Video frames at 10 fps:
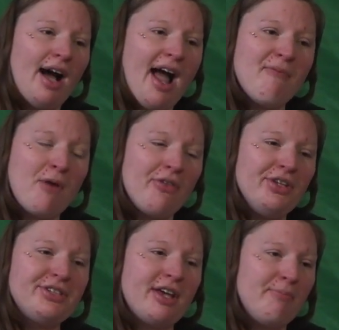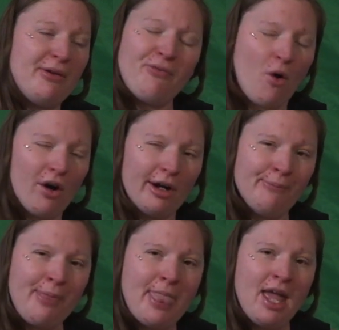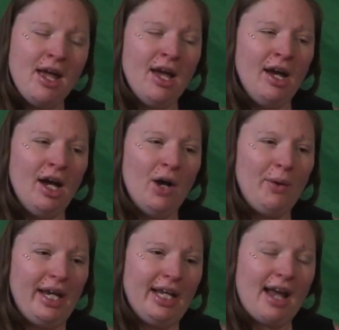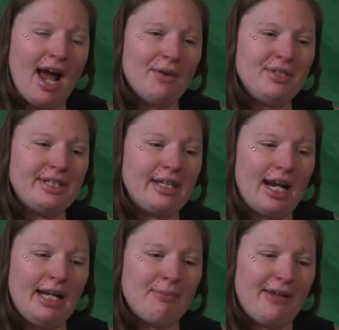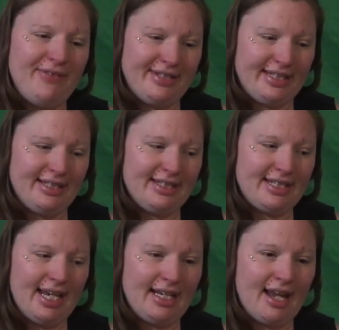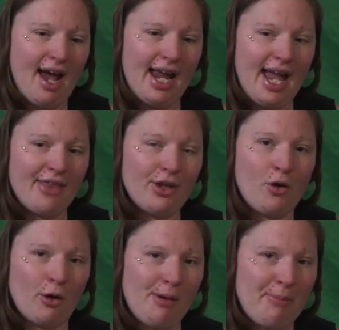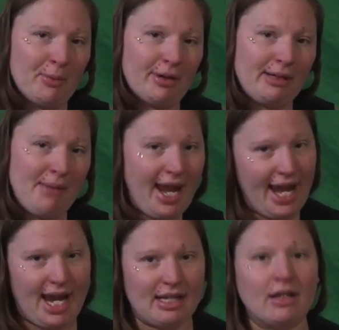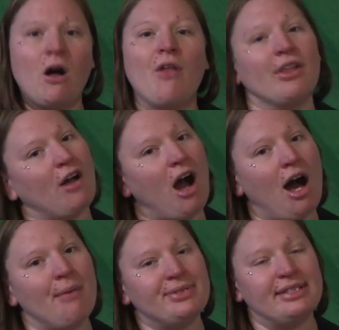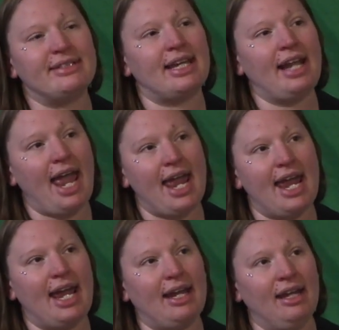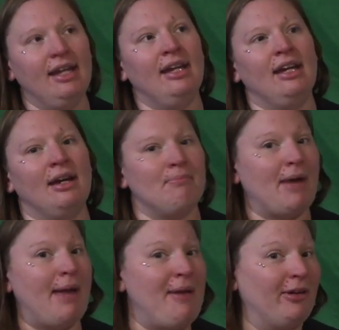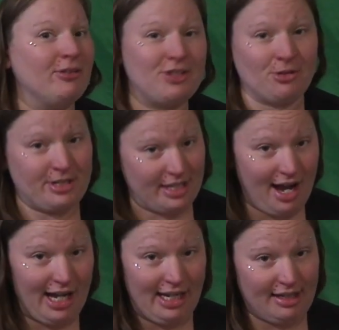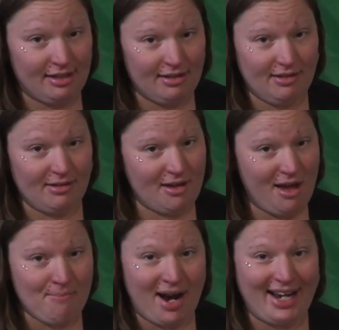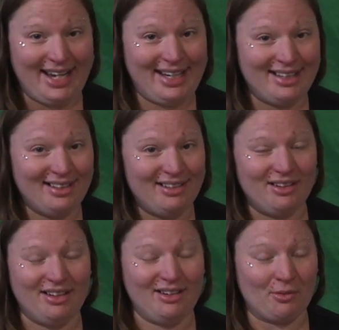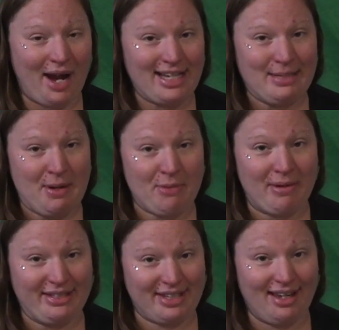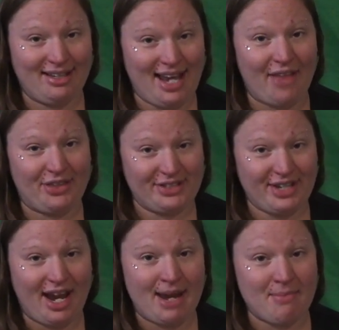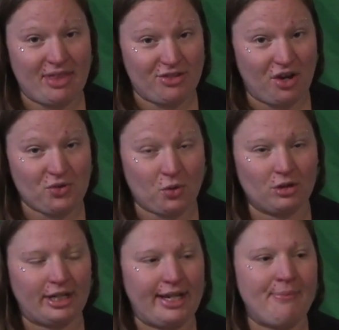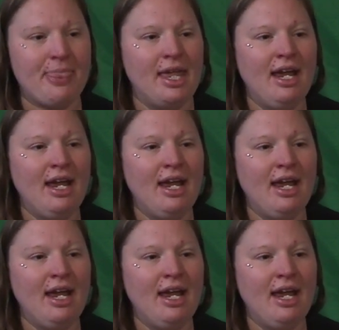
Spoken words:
I brought this up before when I was denied my visits and I had the court paperwork in my hand and called the cops and said, hey, my parents are denying my right to be with my son at this time, and the judge ordered it.